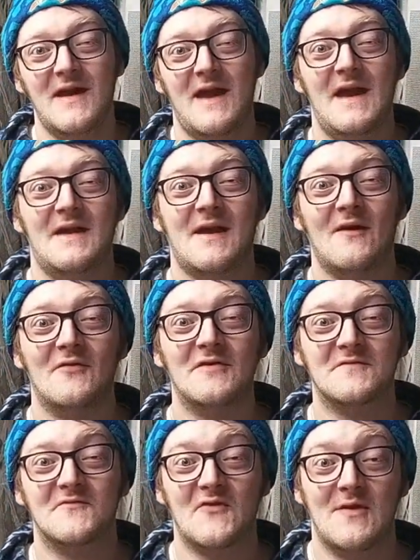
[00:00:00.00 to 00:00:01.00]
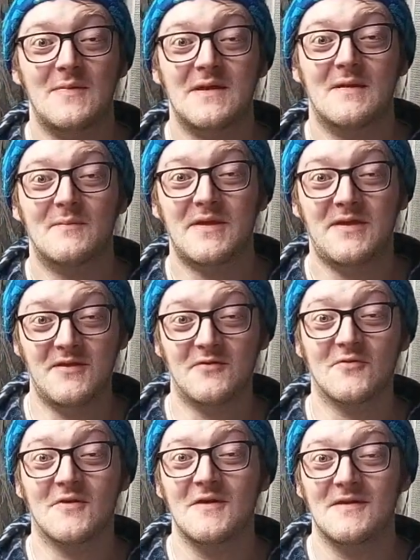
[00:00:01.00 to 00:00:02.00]
at how things are shaping up
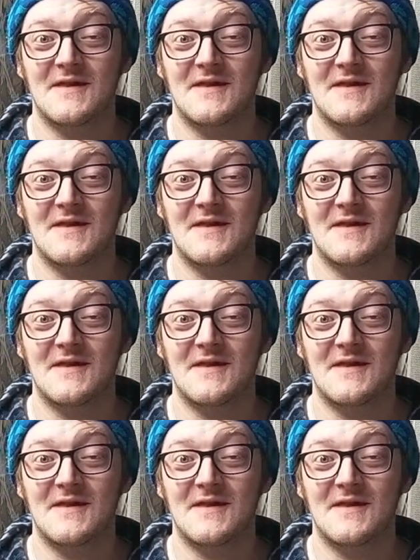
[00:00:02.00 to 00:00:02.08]
here